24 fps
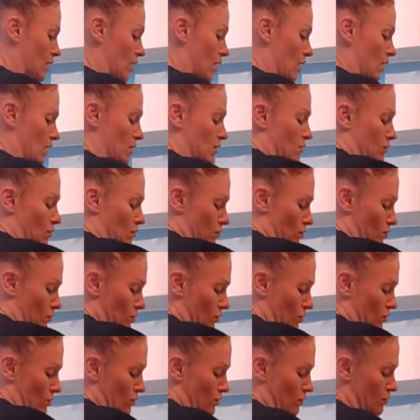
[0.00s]
I do
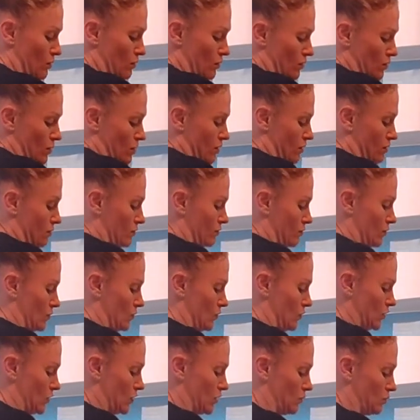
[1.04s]
use
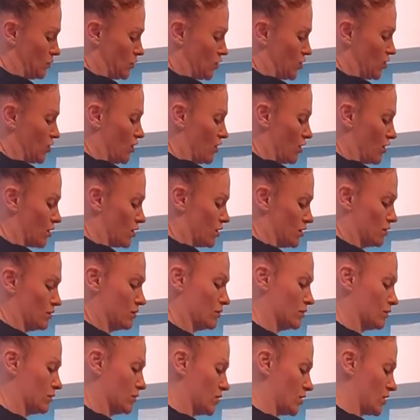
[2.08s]
some stock,
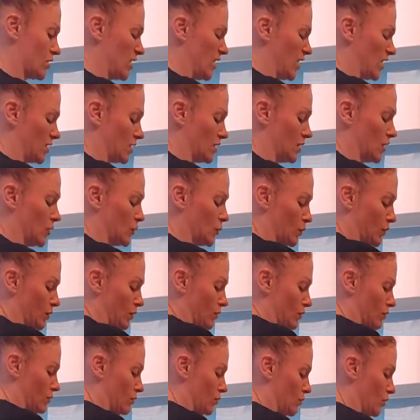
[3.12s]
just like a
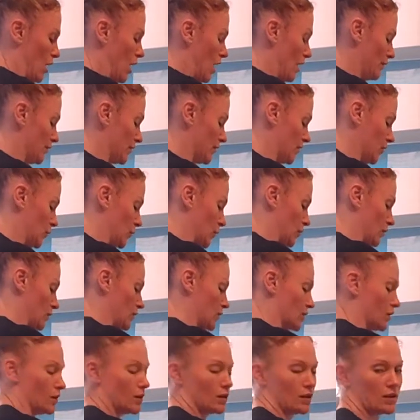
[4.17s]
teaspoon or half a teaspoon of
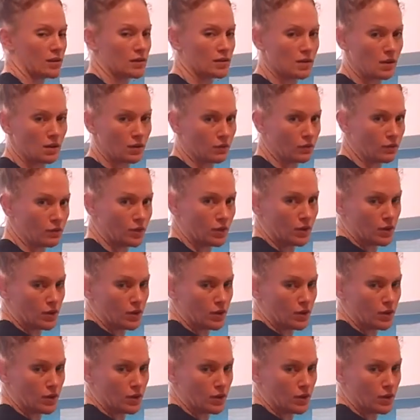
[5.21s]
stock instead of